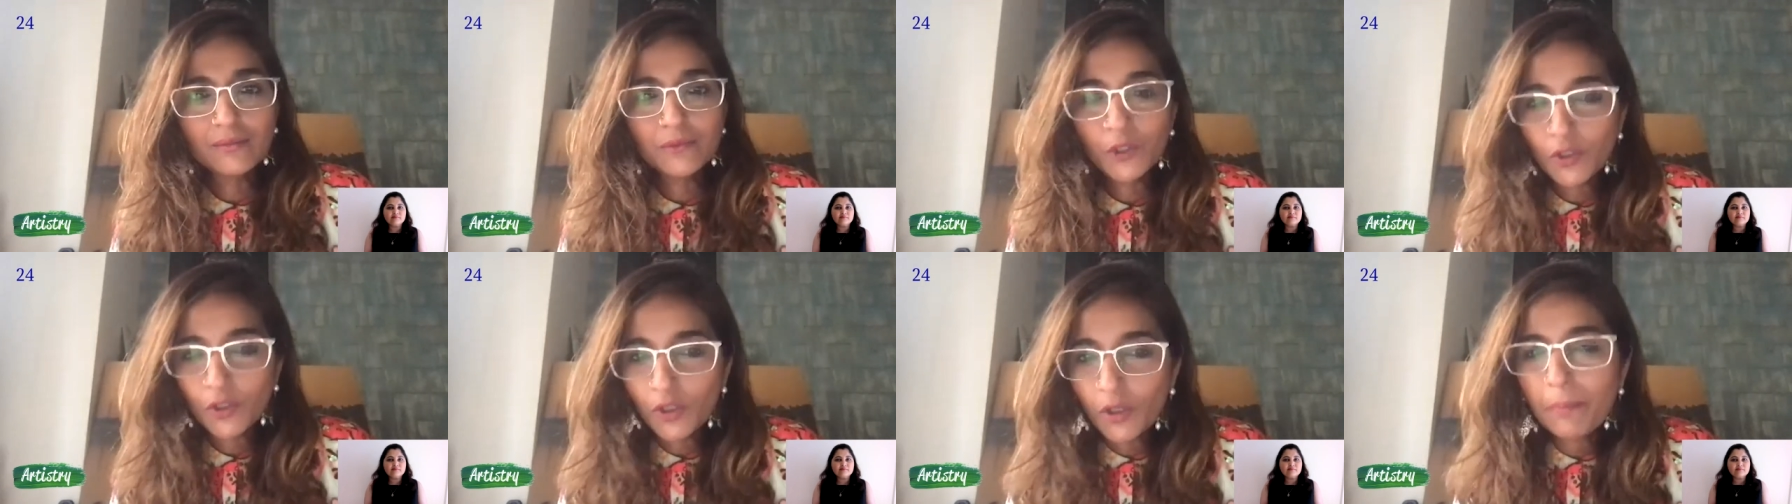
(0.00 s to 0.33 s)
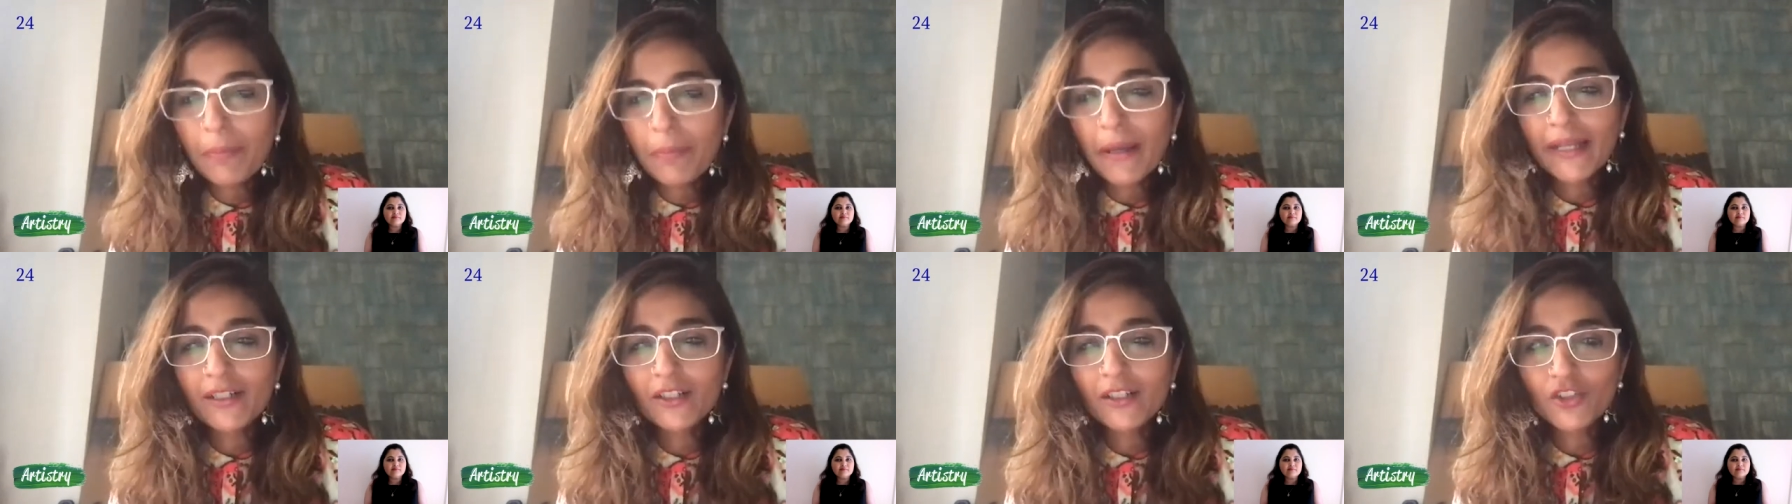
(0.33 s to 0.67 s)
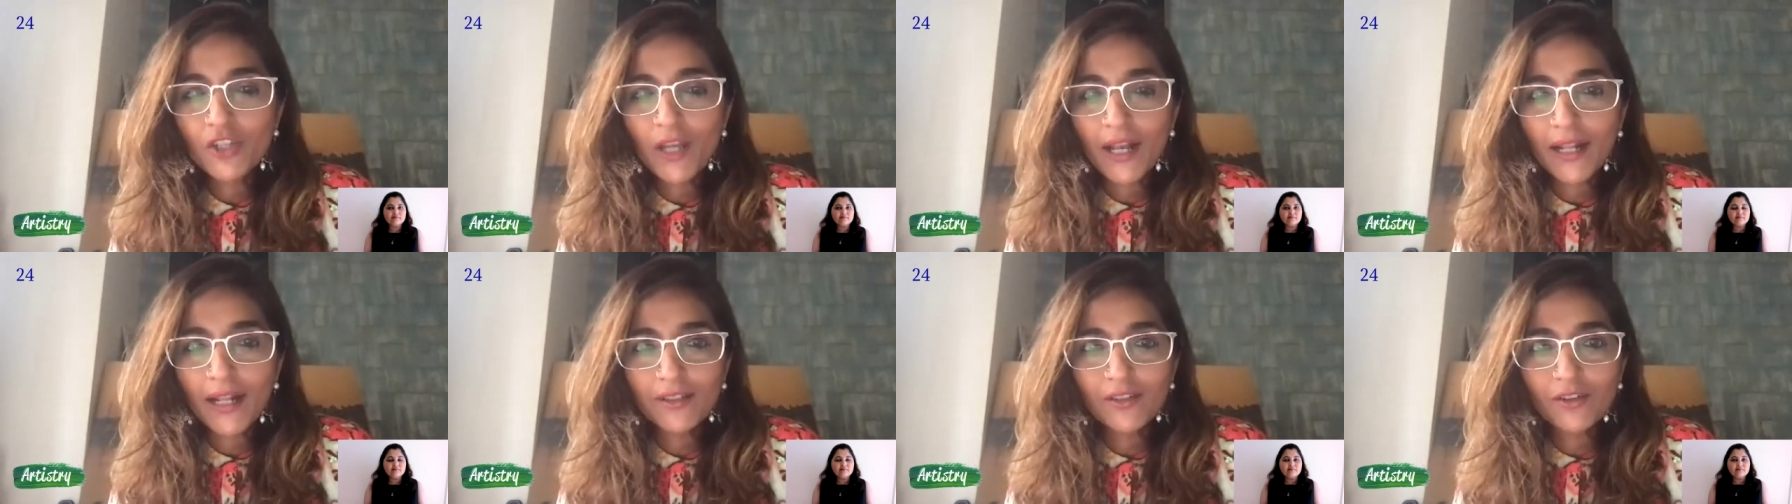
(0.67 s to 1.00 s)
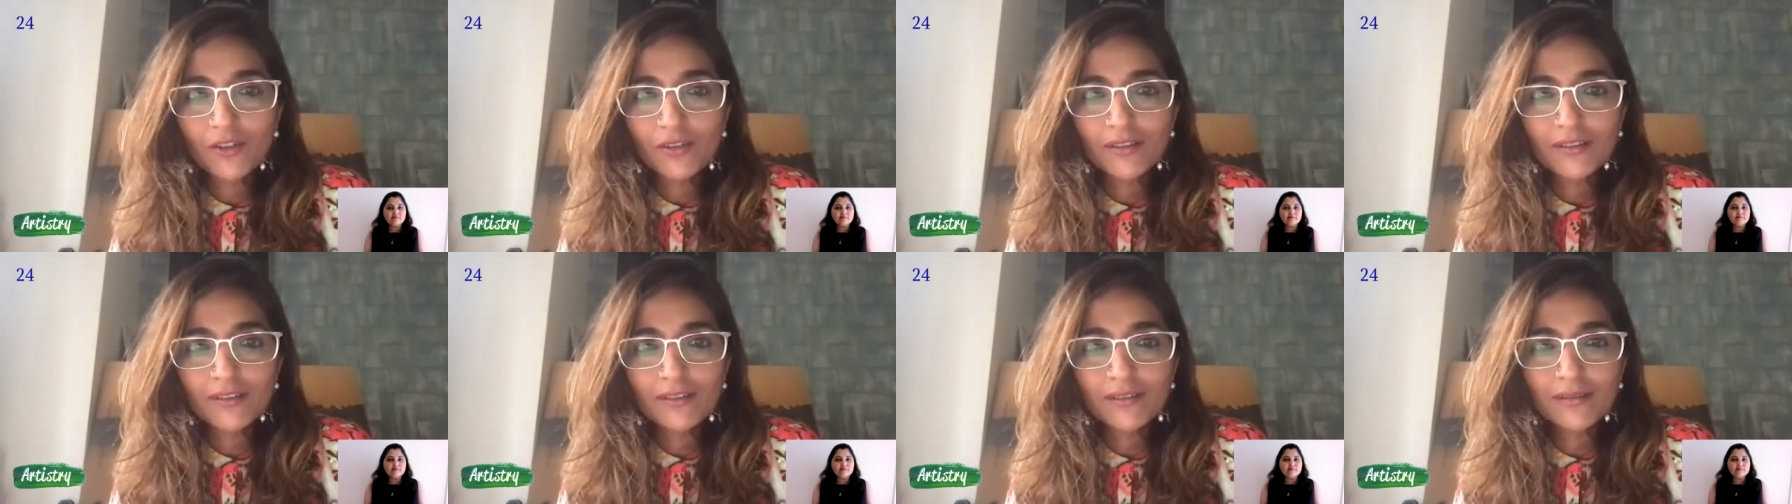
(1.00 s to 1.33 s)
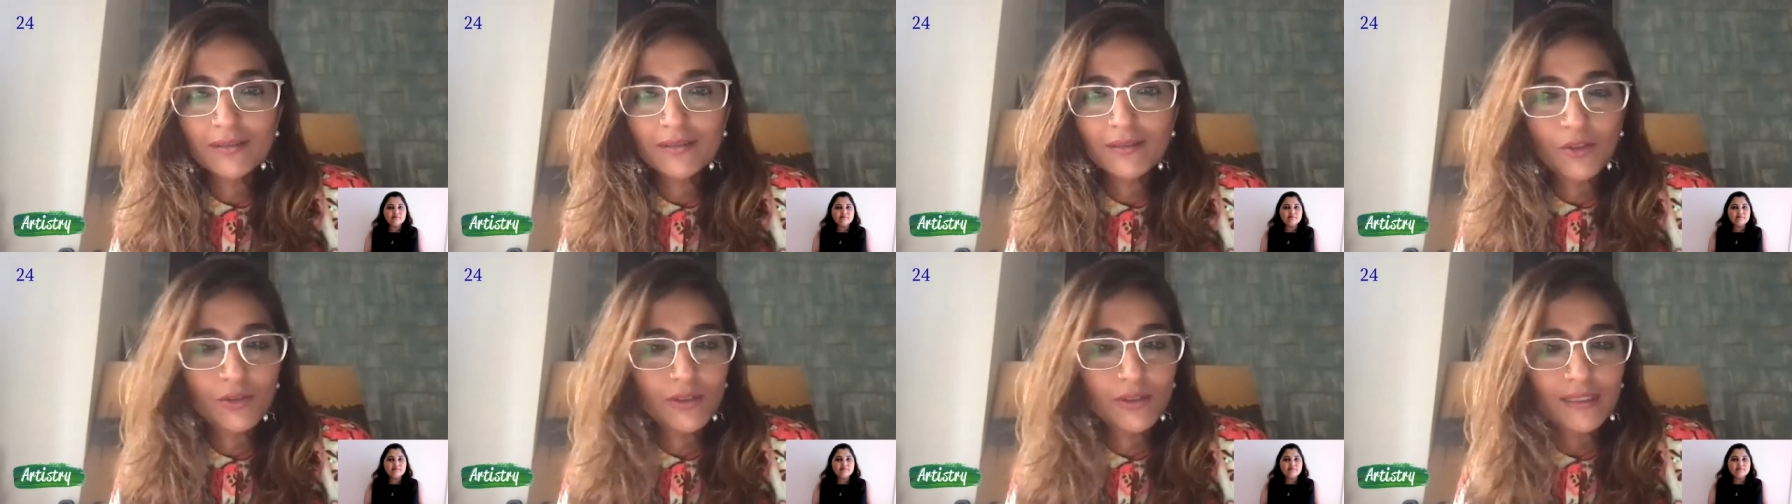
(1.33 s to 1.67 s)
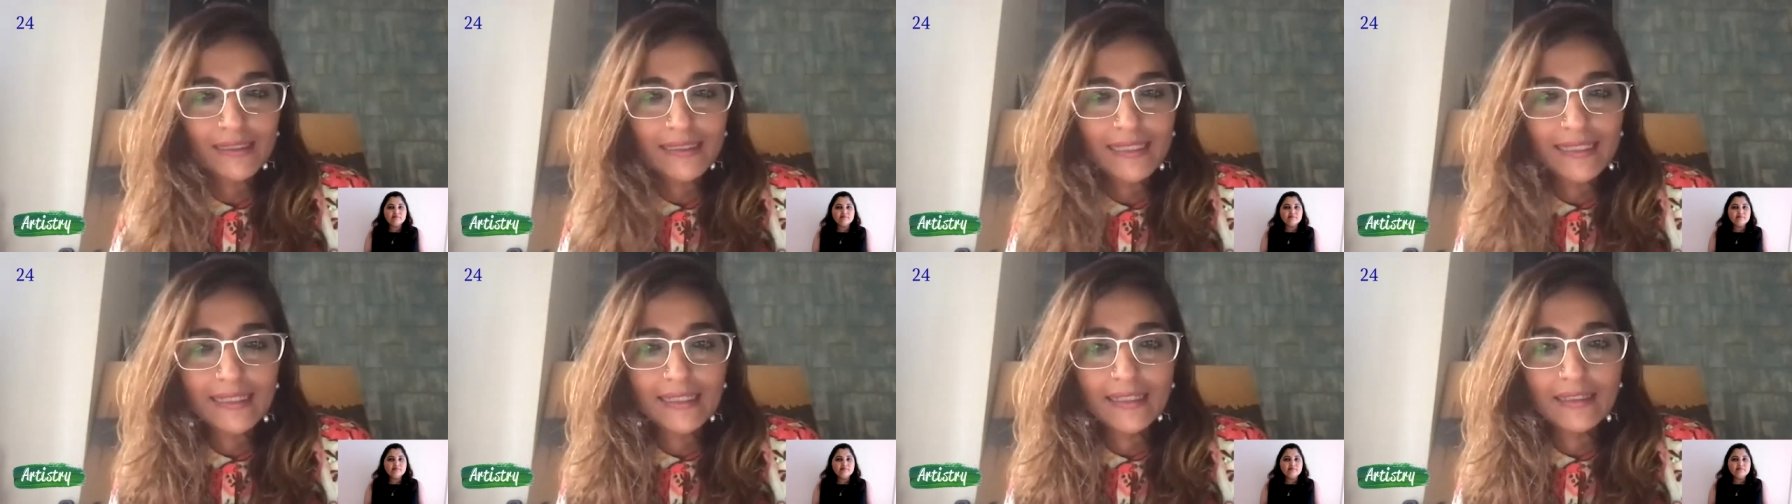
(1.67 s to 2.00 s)
you know, a beggar child on the on the
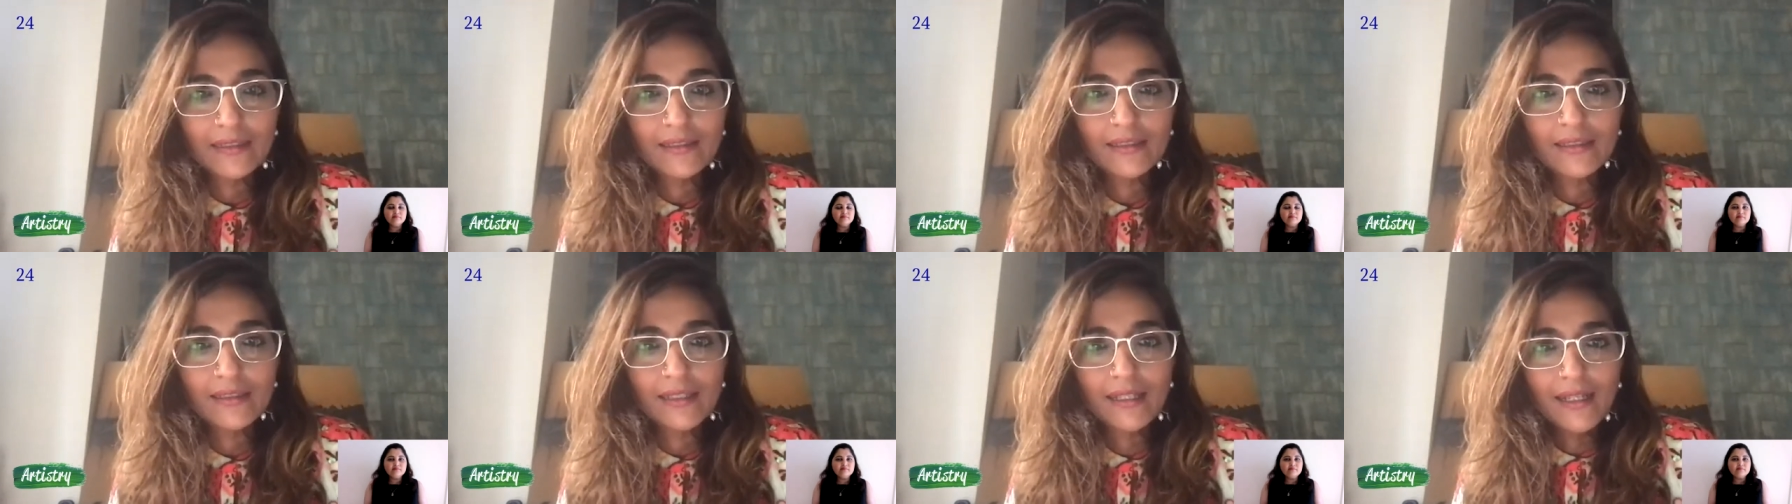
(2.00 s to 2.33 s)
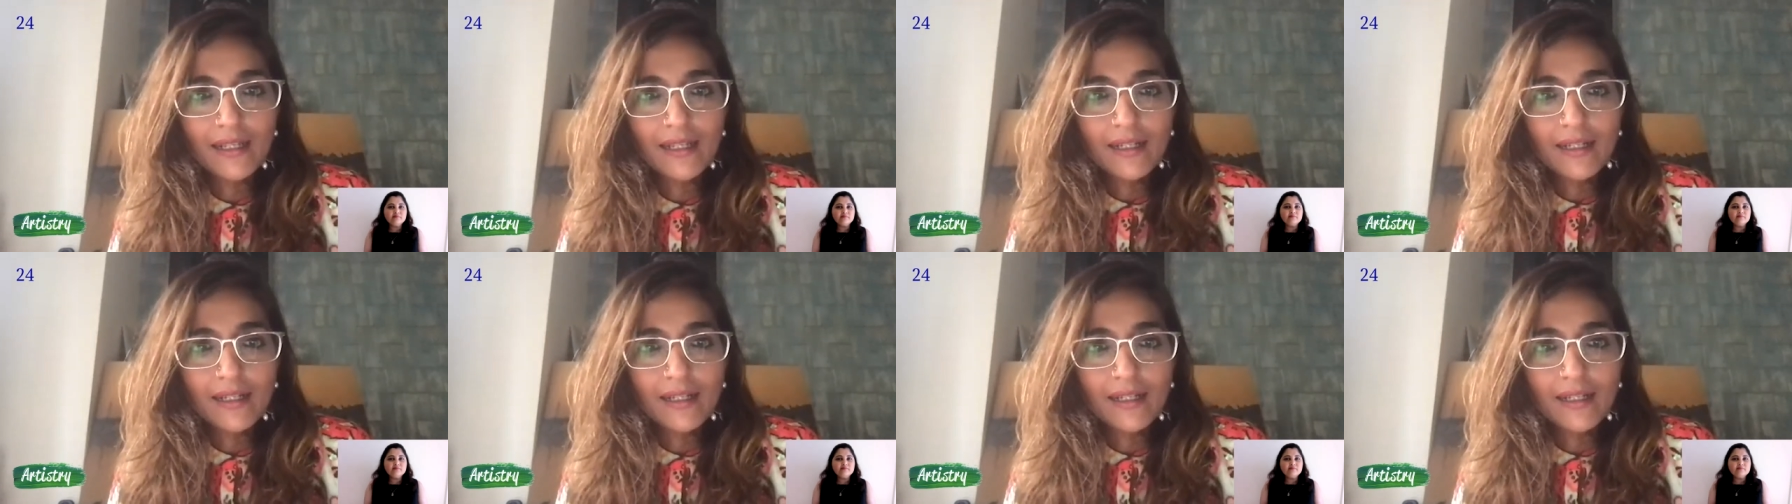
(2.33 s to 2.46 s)
signals.